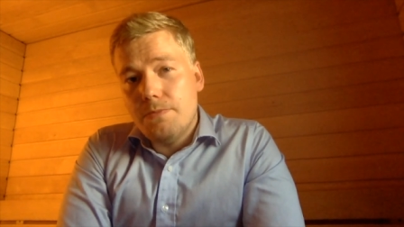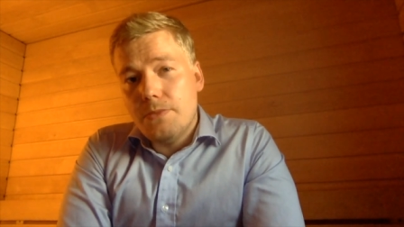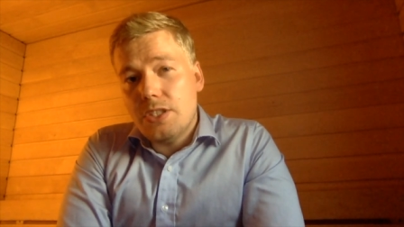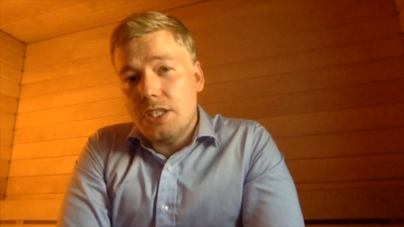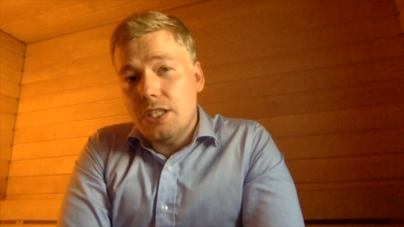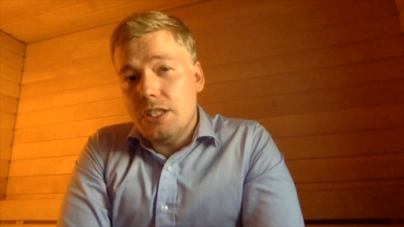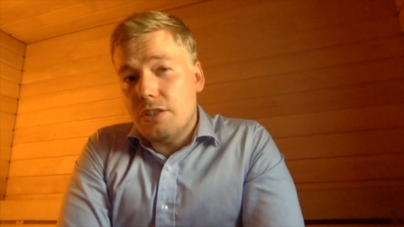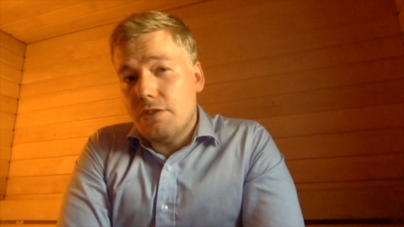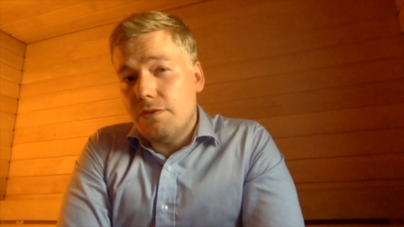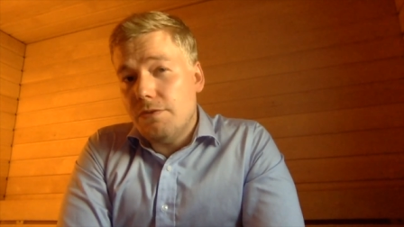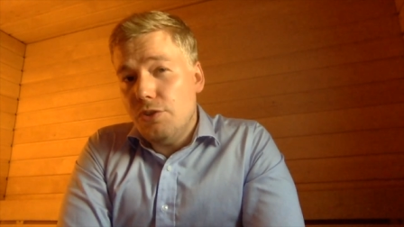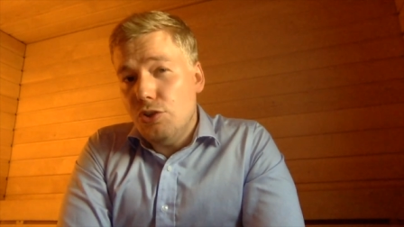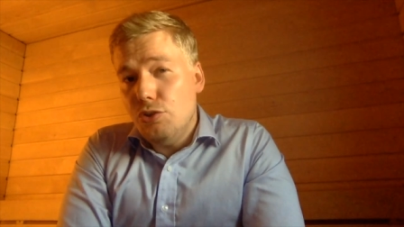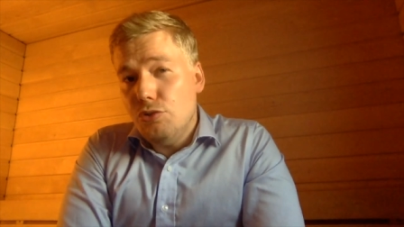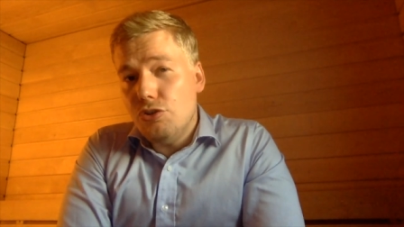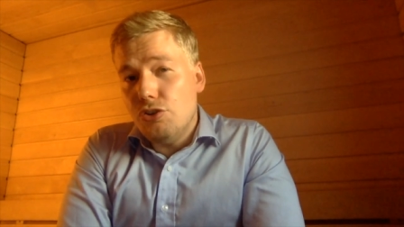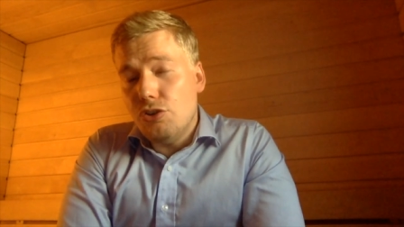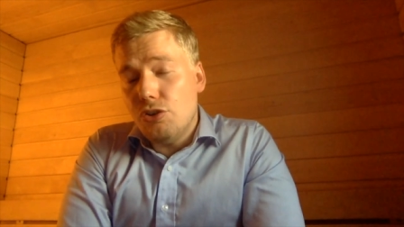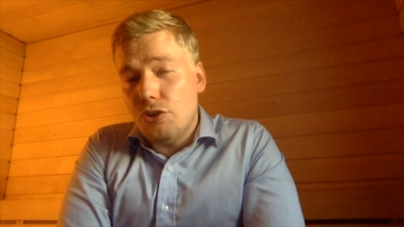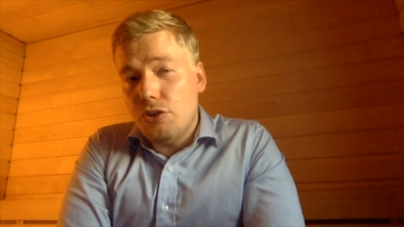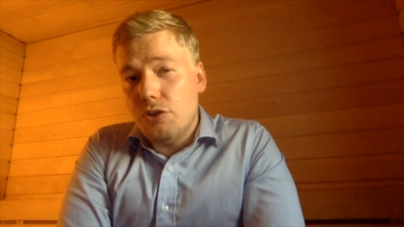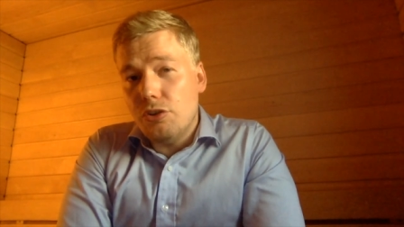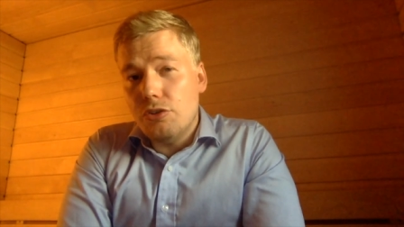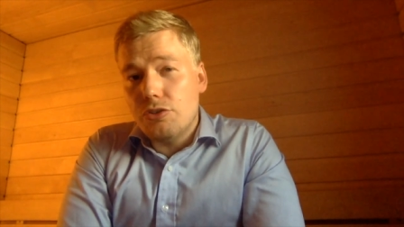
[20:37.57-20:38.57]
since few
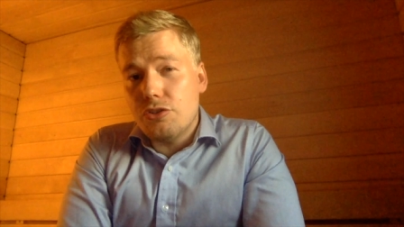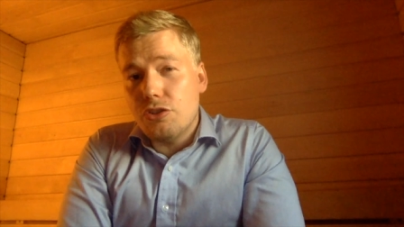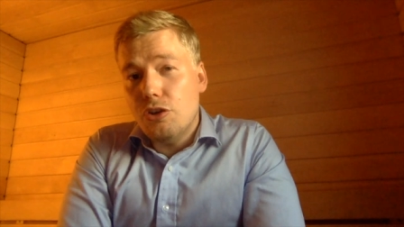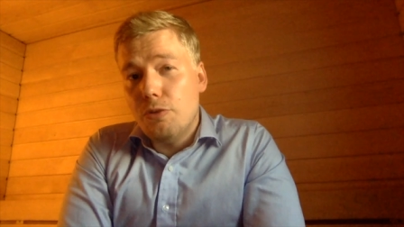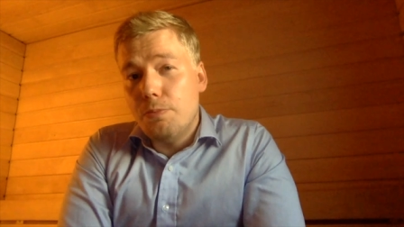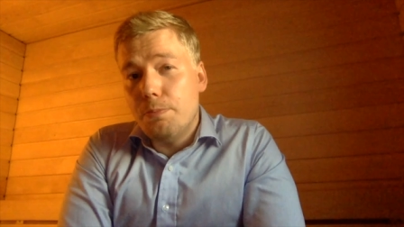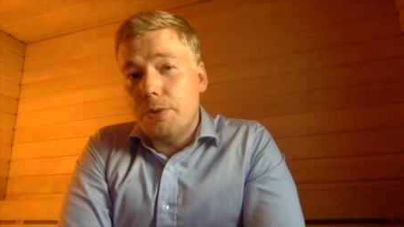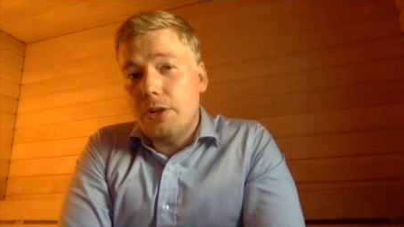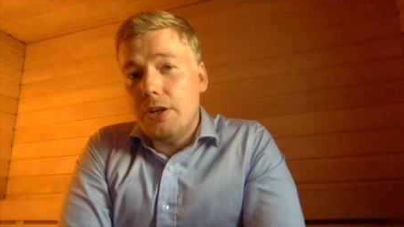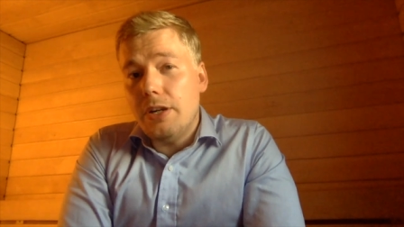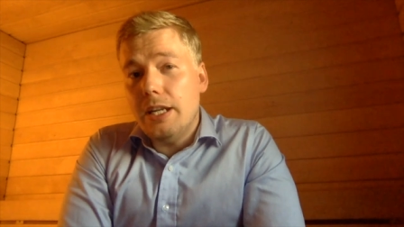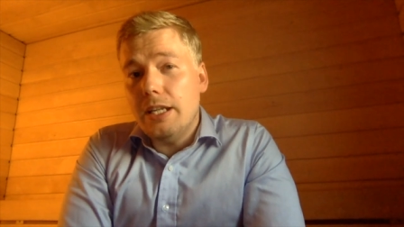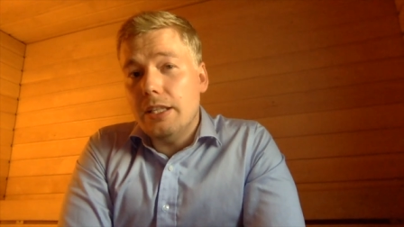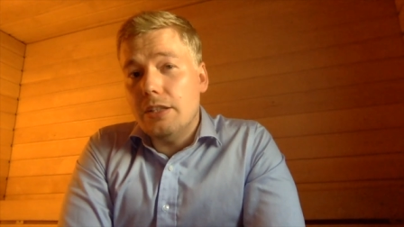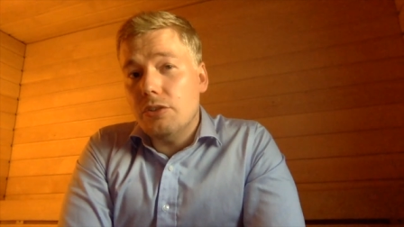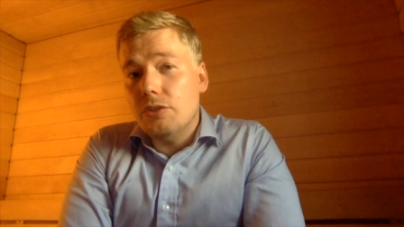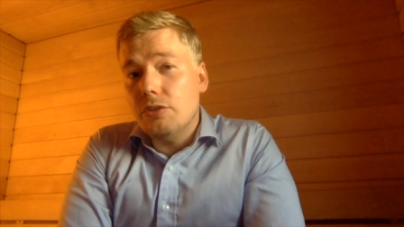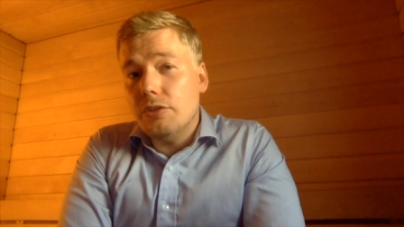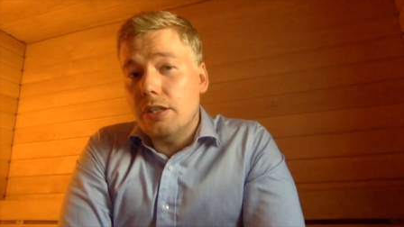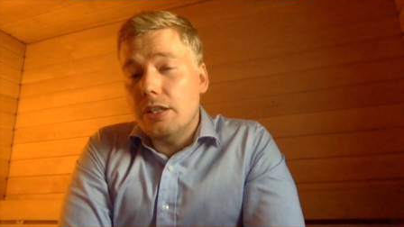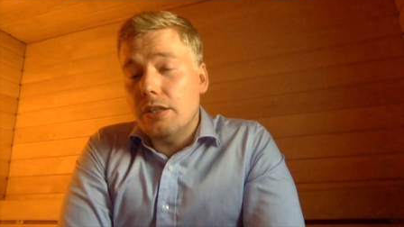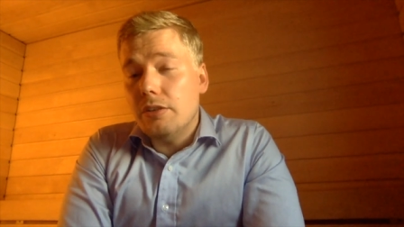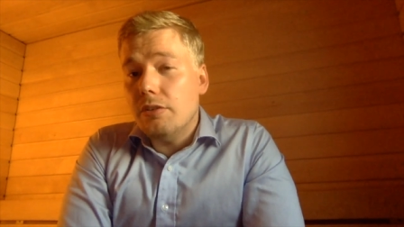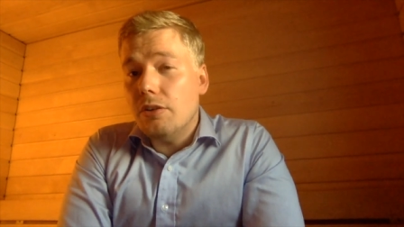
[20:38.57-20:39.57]
journals operate
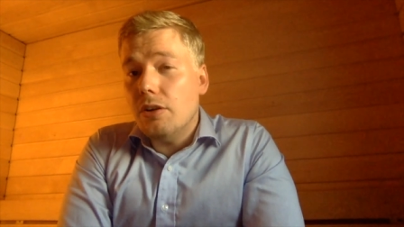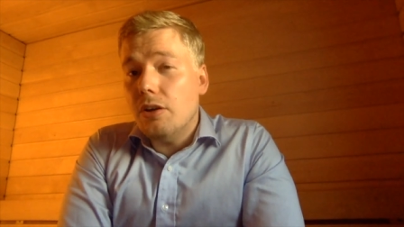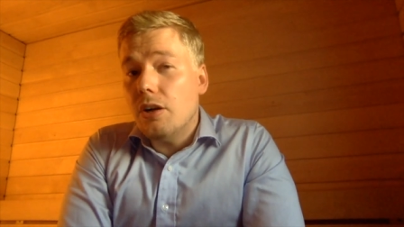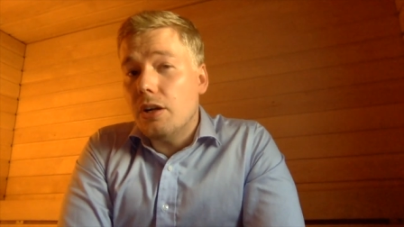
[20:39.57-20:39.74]
on an